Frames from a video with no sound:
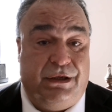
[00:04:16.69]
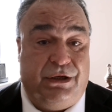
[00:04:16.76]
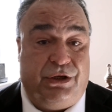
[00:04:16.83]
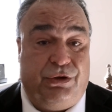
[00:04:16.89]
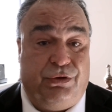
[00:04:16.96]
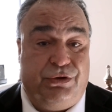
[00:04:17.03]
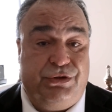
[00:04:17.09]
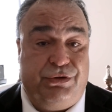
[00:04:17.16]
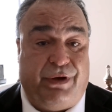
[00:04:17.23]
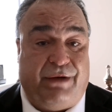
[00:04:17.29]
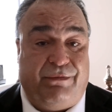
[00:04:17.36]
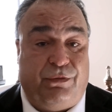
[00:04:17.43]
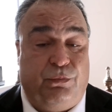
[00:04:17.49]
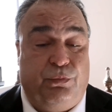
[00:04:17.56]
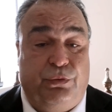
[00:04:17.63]
He goes, you
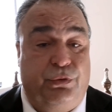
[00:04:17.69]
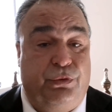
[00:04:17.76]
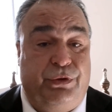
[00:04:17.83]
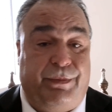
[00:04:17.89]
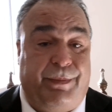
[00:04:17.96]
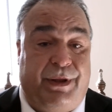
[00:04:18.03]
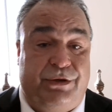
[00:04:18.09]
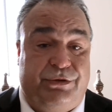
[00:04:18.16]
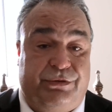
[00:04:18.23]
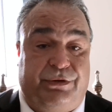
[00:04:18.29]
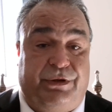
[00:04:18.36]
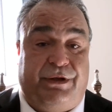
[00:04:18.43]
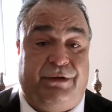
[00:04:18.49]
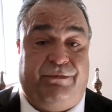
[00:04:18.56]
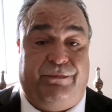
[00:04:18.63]
have a
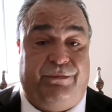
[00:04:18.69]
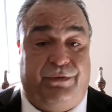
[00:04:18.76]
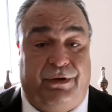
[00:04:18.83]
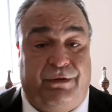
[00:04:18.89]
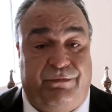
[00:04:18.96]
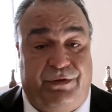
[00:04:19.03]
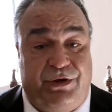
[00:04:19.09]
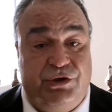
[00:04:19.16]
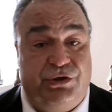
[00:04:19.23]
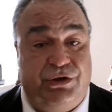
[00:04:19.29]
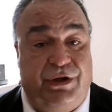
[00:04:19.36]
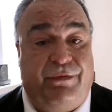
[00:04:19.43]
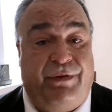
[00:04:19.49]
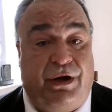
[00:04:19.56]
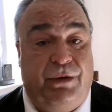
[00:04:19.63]
rudimentary vision
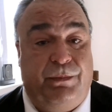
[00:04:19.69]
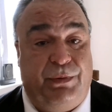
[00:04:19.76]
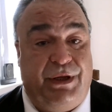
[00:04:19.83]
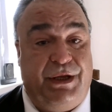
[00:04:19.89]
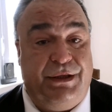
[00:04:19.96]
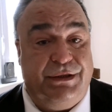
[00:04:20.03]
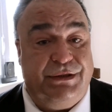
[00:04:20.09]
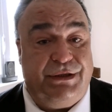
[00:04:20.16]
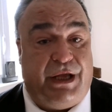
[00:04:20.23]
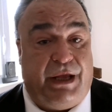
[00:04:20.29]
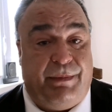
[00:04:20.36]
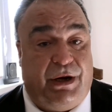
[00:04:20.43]
of how to play this game.